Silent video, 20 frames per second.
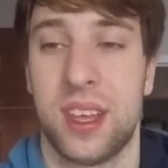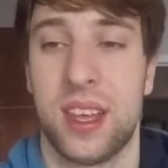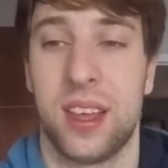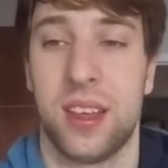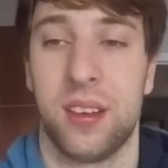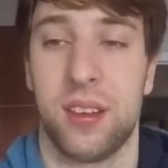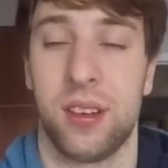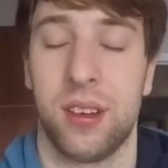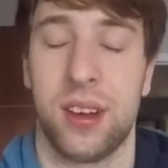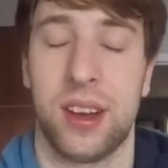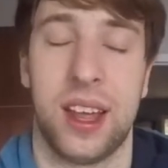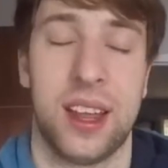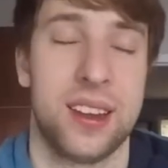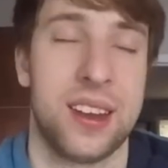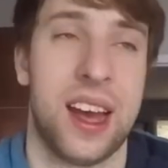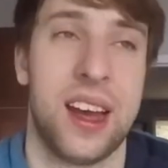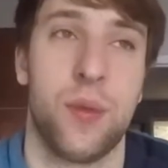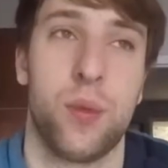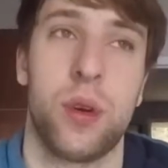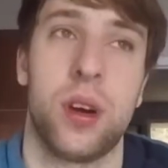or
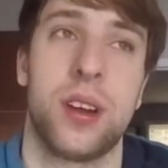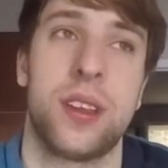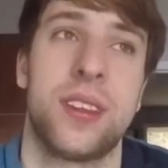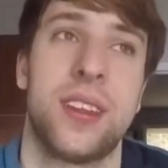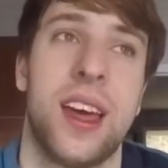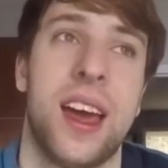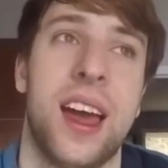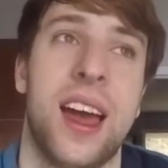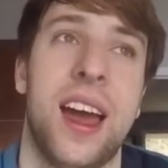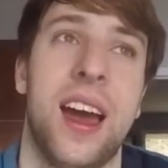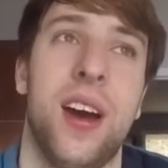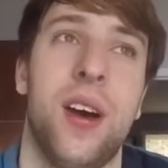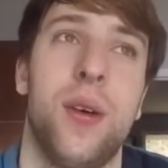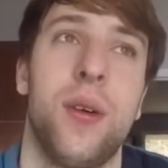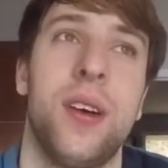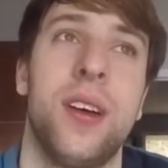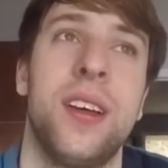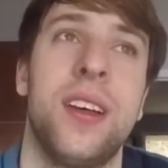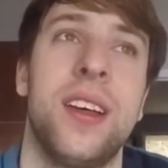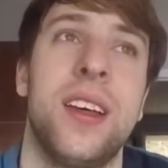not works,
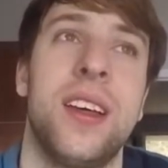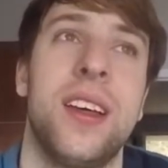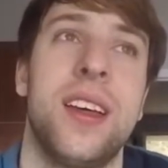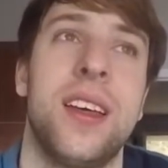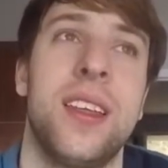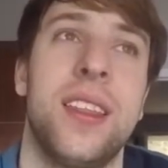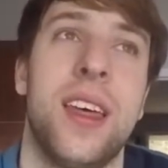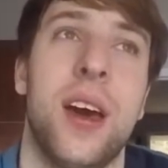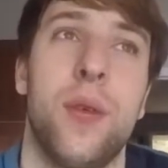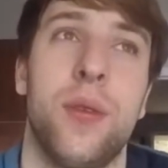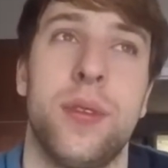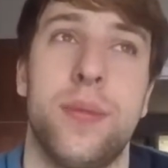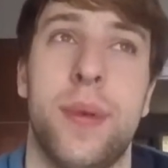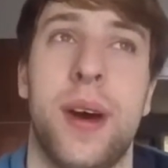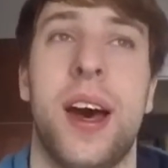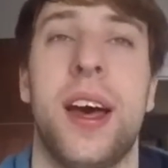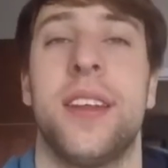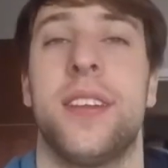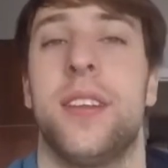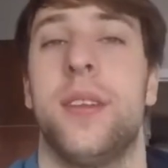how that was
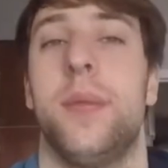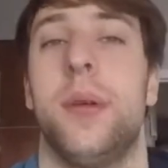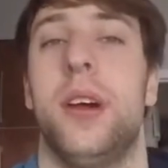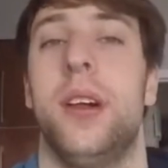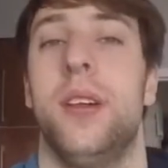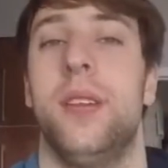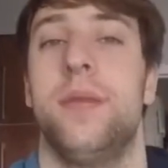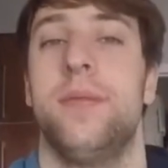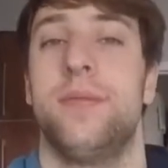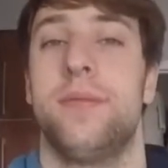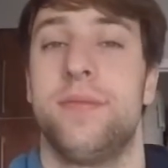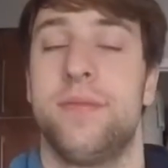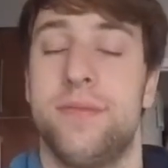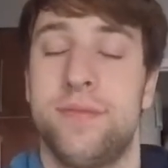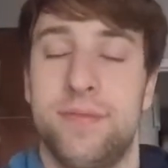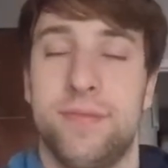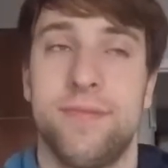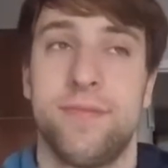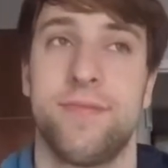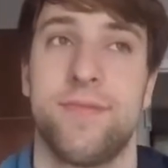possible
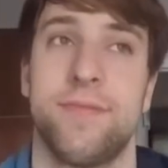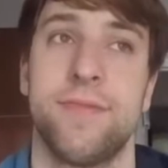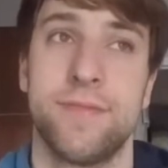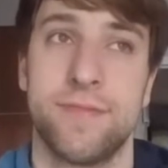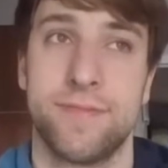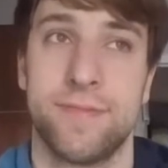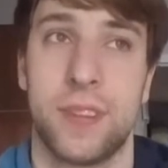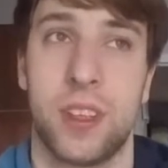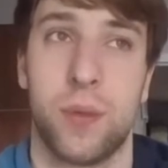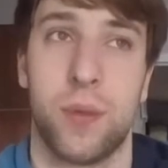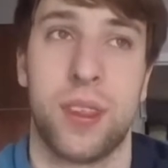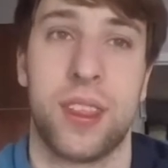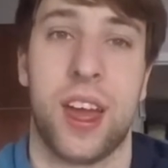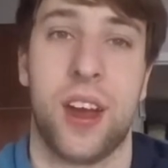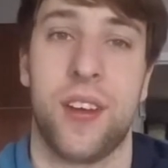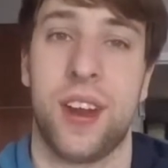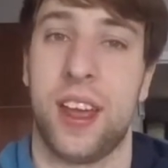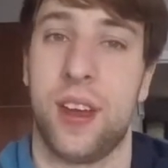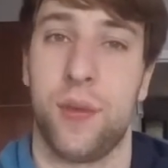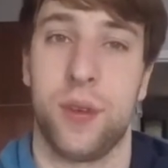
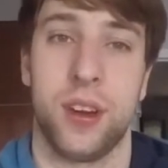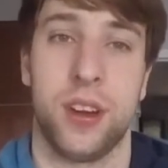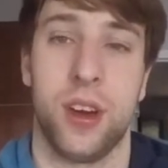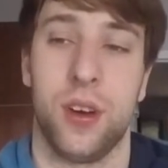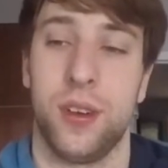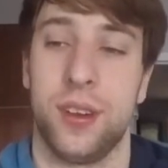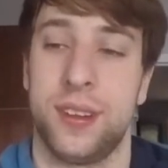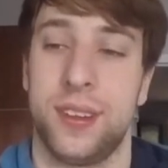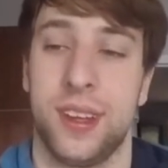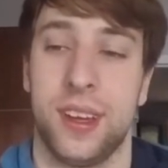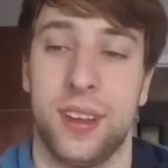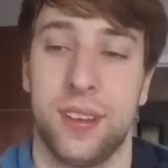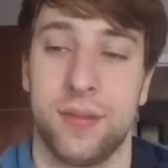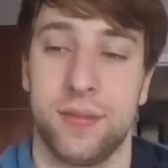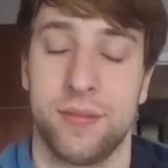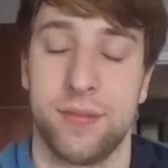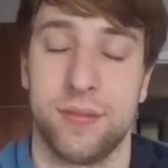without anyone noticing.